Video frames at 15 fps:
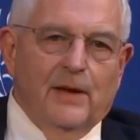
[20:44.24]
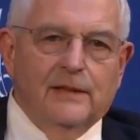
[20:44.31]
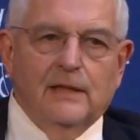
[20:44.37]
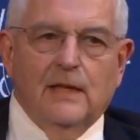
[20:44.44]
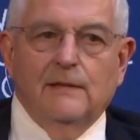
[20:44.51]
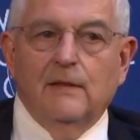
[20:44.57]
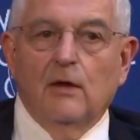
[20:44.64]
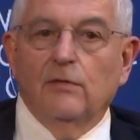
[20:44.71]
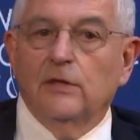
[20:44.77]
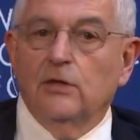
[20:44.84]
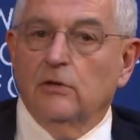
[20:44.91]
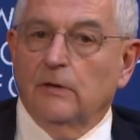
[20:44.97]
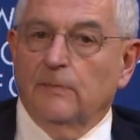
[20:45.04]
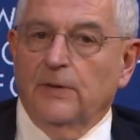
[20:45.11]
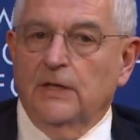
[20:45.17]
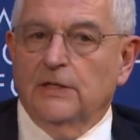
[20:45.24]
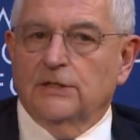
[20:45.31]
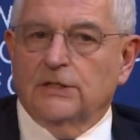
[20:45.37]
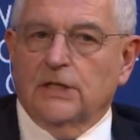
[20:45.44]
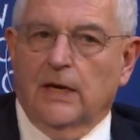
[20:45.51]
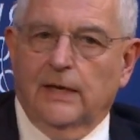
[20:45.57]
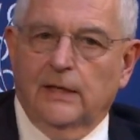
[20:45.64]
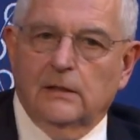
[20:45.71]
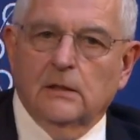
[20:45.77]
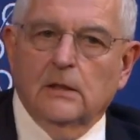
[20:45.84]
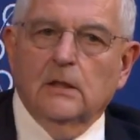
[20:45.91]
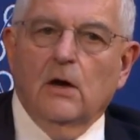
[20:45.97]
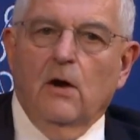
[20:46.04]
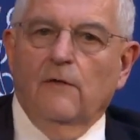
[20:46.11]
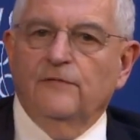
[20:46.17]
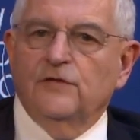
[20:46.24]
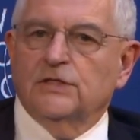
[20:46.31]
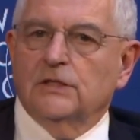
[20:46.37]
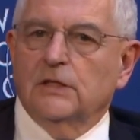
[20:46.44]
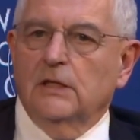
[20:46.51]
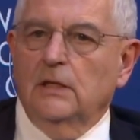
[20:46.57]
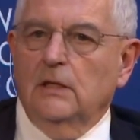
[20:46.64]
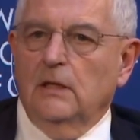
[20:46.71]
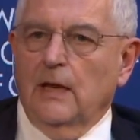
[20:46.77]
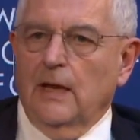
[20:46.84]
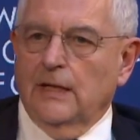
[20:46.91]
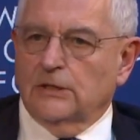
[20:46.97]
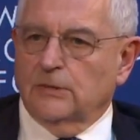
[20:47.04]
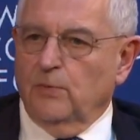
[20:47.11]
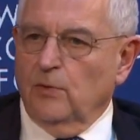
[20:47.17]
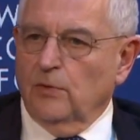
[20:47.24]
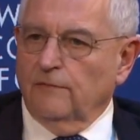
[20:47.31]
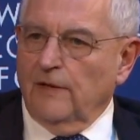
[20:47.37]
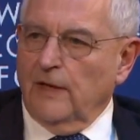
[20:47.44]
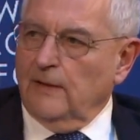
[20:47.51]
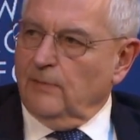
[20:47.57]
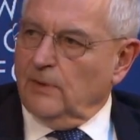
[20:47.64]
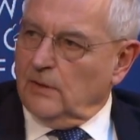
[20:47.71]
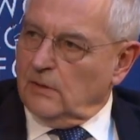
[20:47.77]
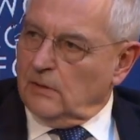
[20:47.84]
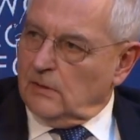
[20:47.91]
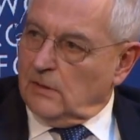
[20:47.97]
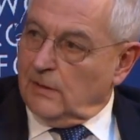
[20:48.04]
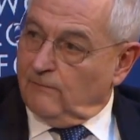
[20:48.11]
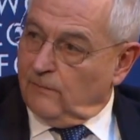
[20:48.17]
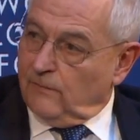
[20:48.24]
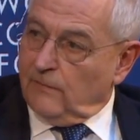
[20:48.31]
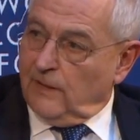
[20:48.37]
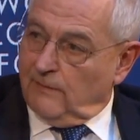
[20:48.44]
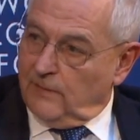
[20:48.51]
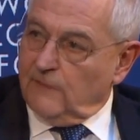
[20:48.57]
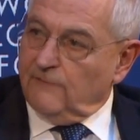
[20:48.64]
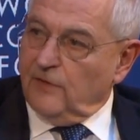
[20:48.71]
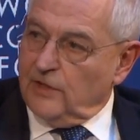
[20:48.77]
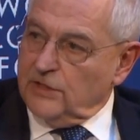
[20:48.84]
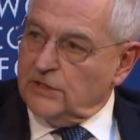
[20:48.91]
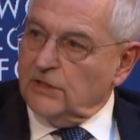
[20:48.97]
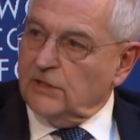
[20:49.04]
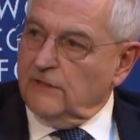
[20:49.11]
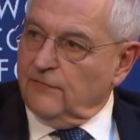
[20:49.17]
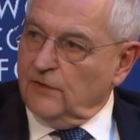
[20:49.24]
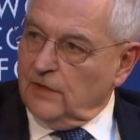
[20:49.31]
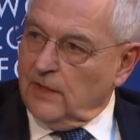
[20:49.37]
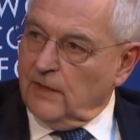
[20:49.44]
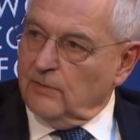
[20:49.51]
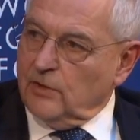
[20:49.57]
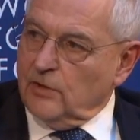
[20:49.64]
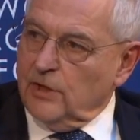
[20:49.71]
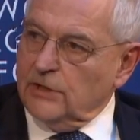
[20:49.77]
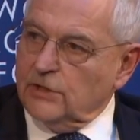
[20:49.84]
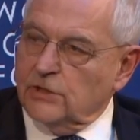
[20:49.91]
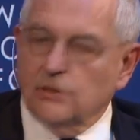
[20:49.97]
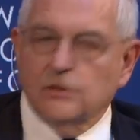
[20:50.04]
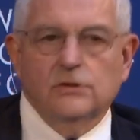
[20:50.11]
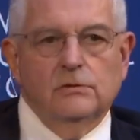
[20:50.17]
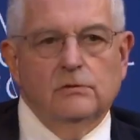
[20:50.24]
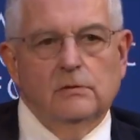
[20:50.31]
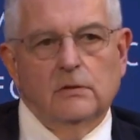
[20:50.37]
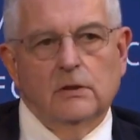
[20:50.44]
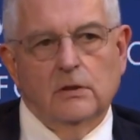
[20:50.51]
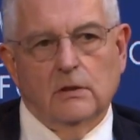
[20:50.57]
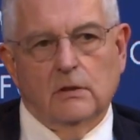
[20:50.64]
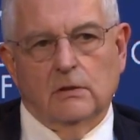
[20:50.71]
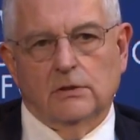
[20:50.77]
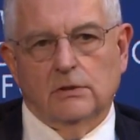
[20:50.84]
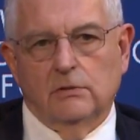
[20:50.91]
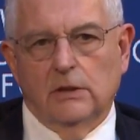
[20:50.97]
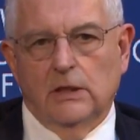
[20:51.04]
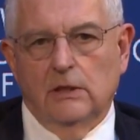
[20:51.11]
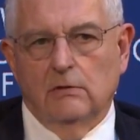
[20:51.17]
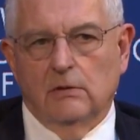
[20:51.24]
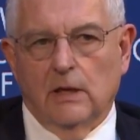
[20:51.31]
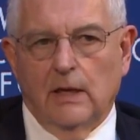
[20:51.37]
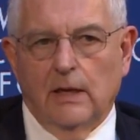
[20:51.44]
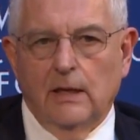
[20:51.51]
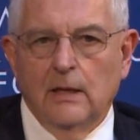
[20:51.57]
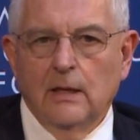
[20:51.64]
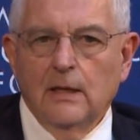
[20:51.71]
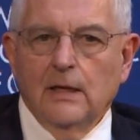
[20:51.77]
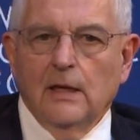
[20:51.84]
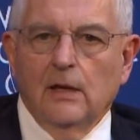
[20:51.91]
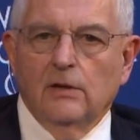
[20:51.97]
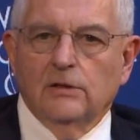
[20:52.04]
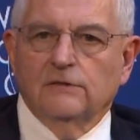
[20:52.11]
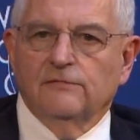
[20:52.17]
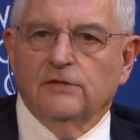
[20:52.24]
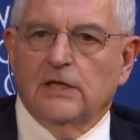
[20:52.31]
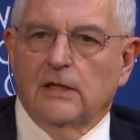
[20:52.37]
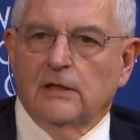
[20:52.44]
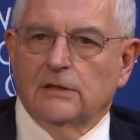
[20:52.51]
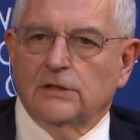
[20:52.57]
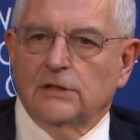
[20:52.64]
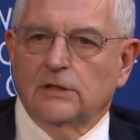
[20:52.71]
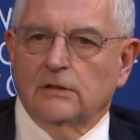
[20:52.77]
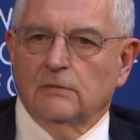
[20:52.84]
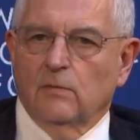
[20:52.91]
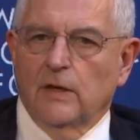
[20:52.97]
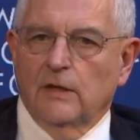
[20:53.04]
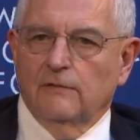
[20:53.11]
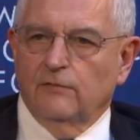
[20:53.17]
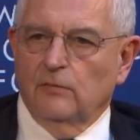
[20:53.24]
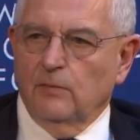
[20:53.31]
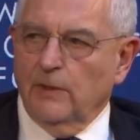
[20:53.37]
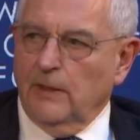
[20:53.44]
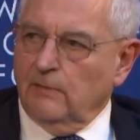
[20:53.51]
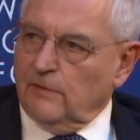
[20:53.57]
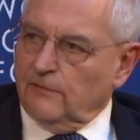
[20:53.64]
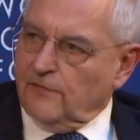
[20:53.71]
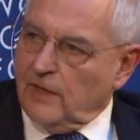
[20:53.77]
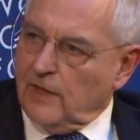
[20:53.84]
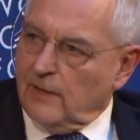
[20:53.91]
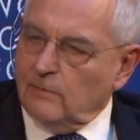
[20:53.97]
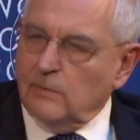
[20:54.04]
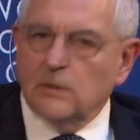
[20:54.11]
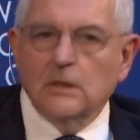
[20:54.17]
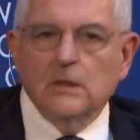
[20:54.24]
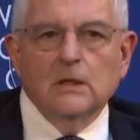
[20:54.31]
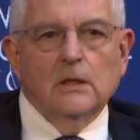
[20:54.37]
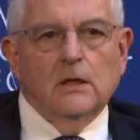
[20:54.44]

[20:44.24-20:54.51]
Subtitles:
but then on the European side, obviously export of labour, there's been a very significant emigration to the UK. A lot of talented, wonderful people have come.